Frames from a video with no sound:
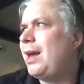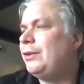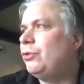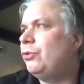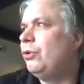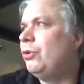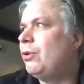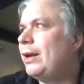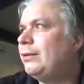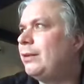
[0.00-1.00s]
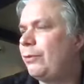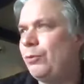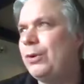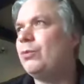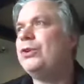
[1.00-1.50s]
don't know.
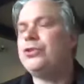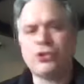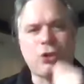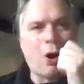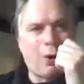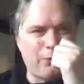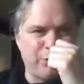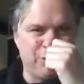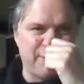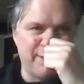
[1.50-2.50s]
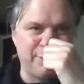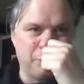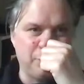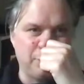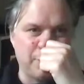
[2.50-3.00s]
We just got offered a
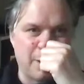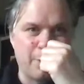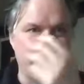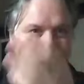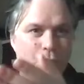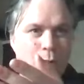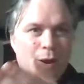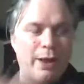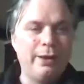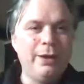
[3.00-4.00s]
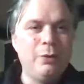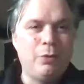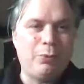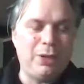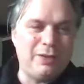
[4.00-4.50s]
deal out of nowhere. We
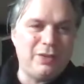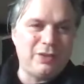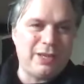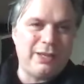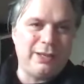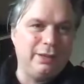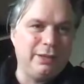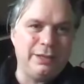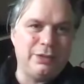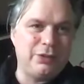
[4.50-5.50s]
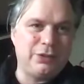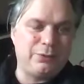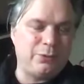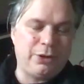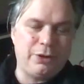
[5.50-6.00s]
played this gig in Leeds to
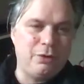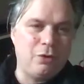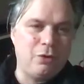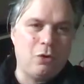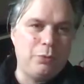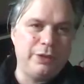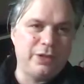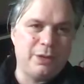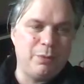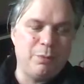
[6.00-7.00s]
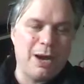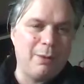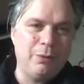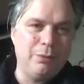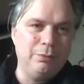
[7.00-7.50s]
fucking nobody except my
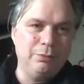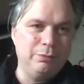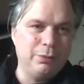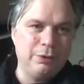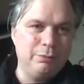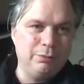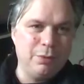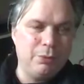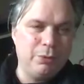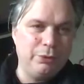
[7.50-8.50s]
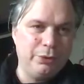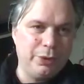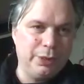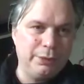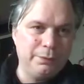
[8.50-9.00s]
mum and my brother and
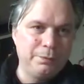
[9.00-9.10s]
that.